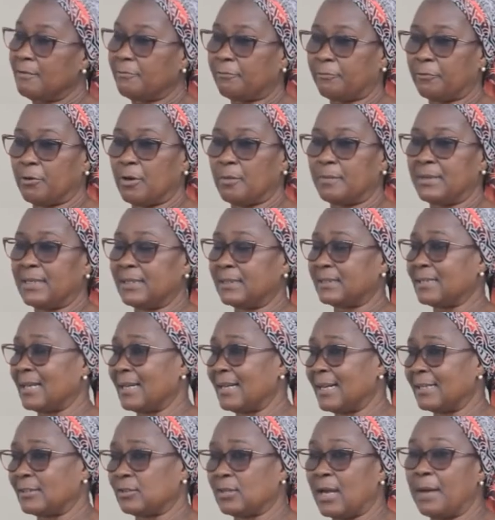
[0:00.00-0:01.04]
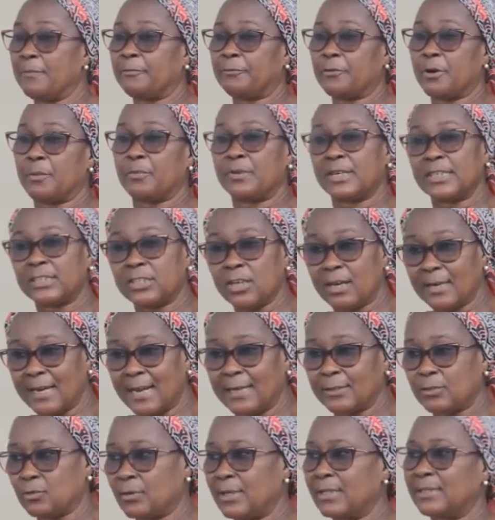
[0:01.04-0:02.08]
from international and from
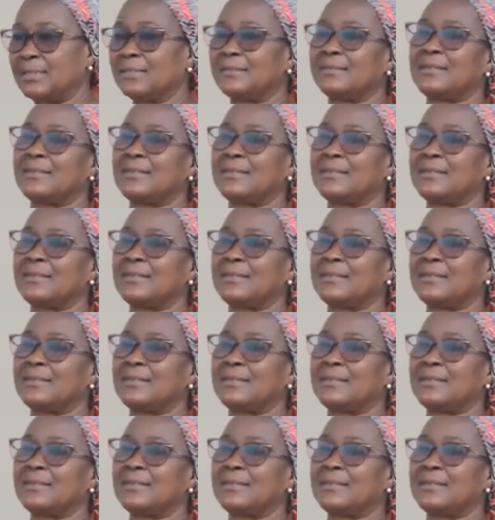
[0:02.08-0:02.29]
regional trade.